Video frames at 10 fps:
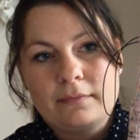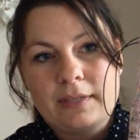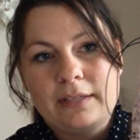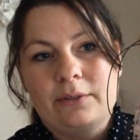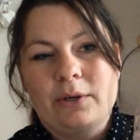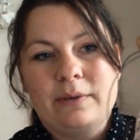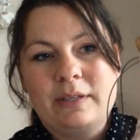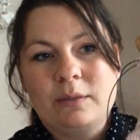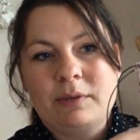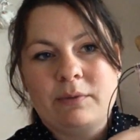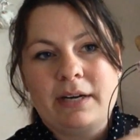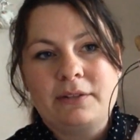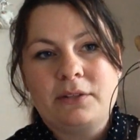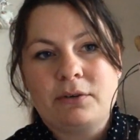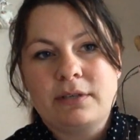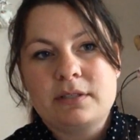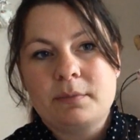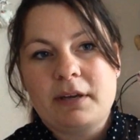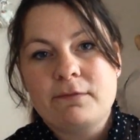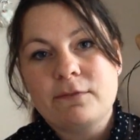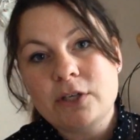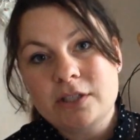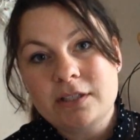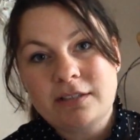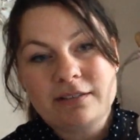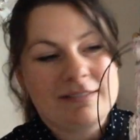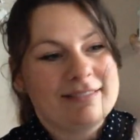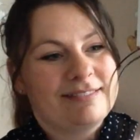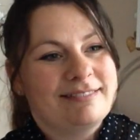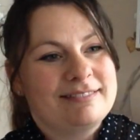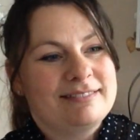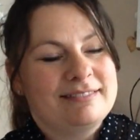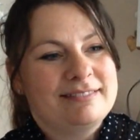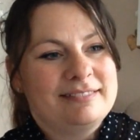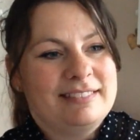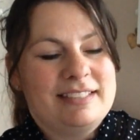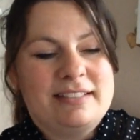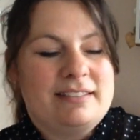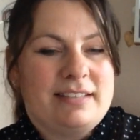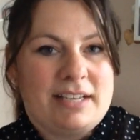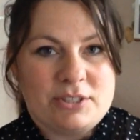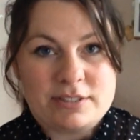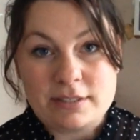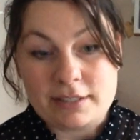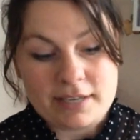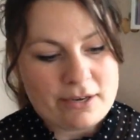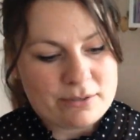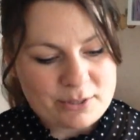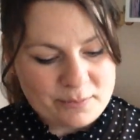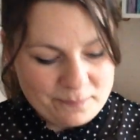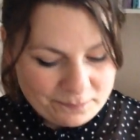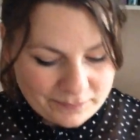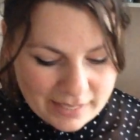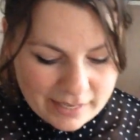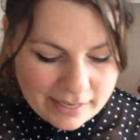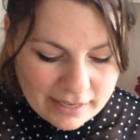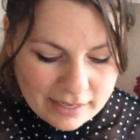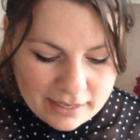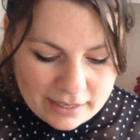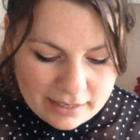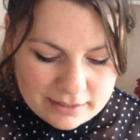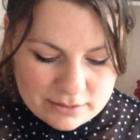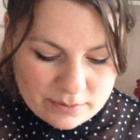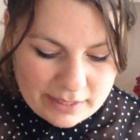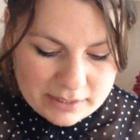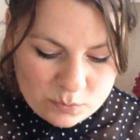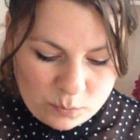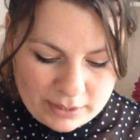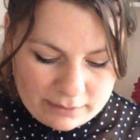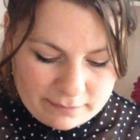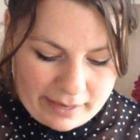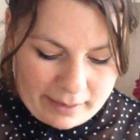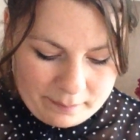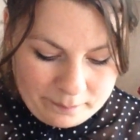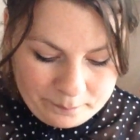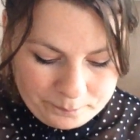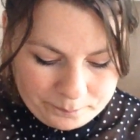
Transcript: I don't know. It'll be right at the crease of my foot. I just didn't care, So that's one of them.